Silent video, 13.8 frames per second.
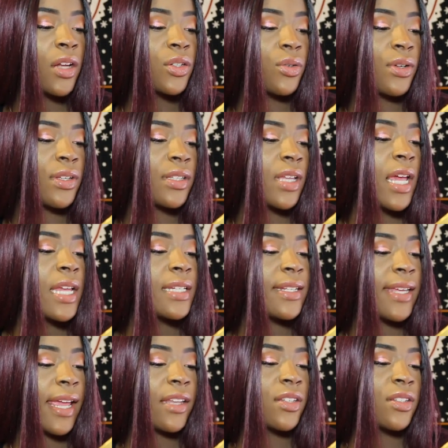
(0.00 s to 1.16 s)
tools to
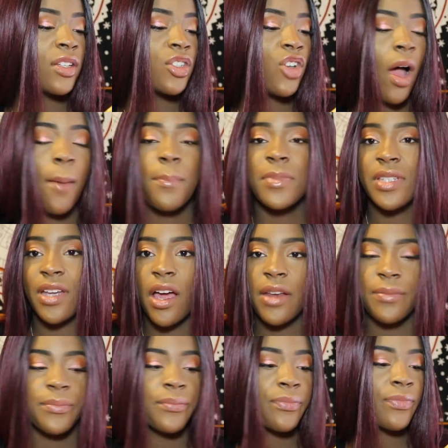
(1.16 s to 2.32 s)
get the job
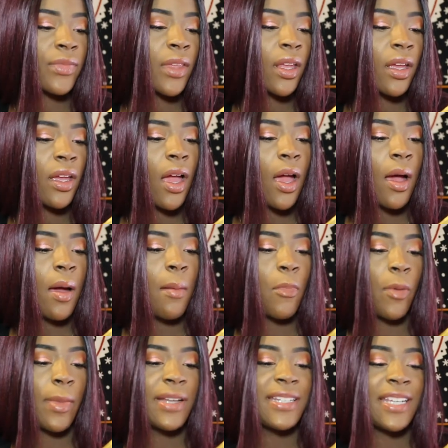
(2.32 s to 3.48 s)
done.
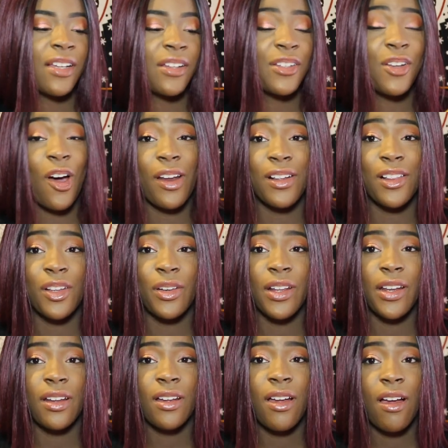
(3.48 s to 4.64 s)
Mermaid tail not
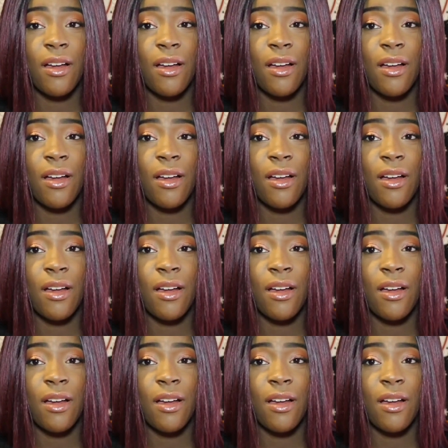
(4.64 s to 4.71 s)
included."